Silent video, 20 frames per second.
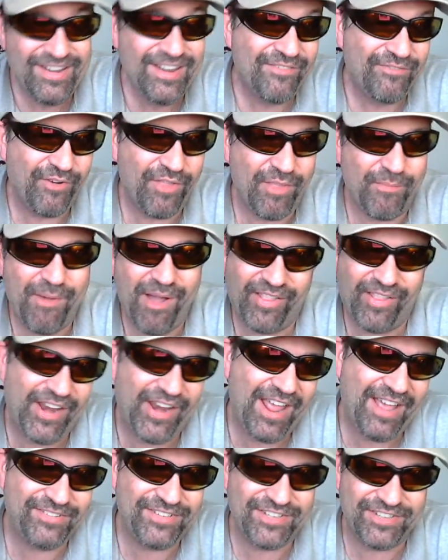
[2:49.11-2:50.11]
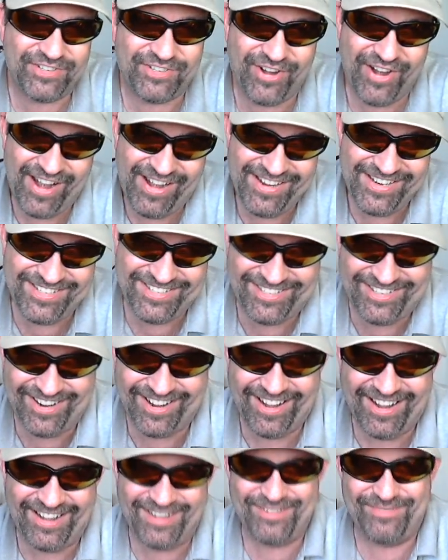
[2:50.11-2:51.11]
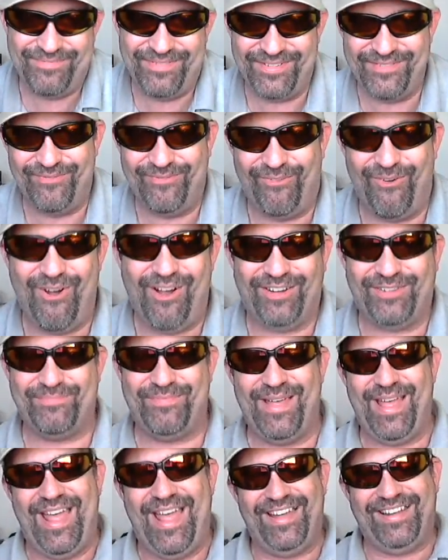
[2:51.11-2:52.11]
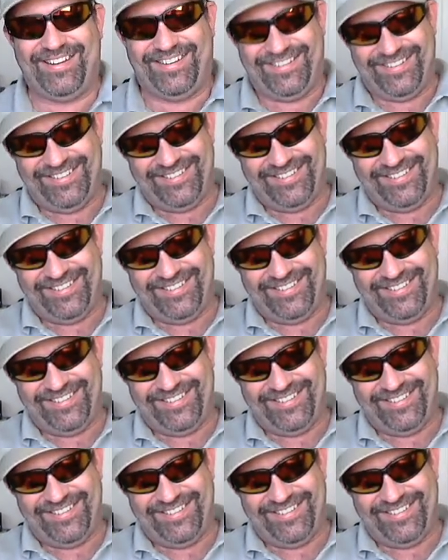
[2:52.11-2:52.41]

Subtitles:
for the mile and a half to the tranny shop, and walked back.